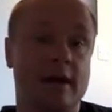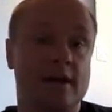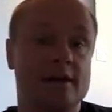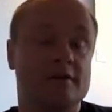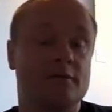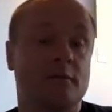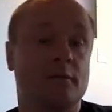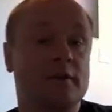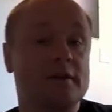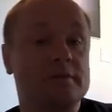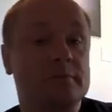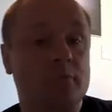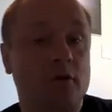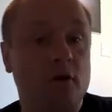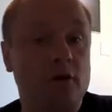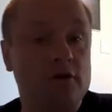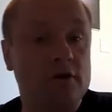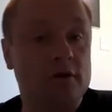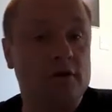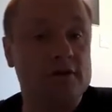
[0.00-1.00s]
So on this
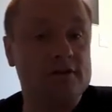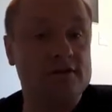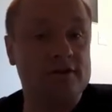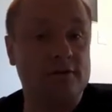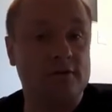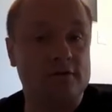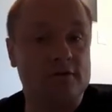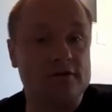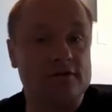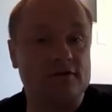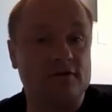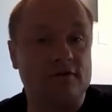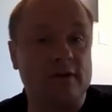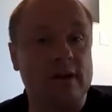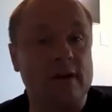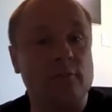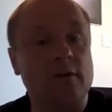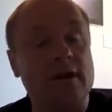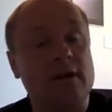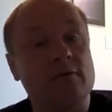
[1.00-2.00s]
plot you can see on the
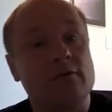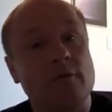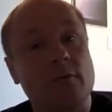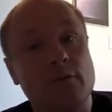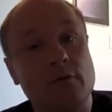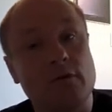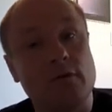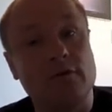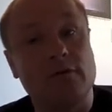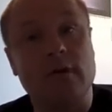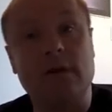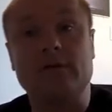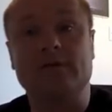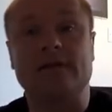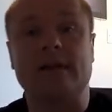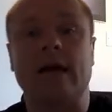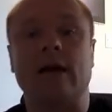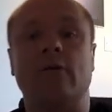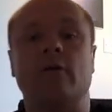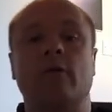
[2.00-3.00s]
screen, we can remove those
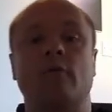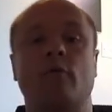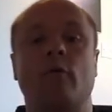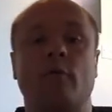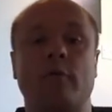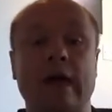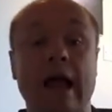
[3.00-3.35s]
out, and what we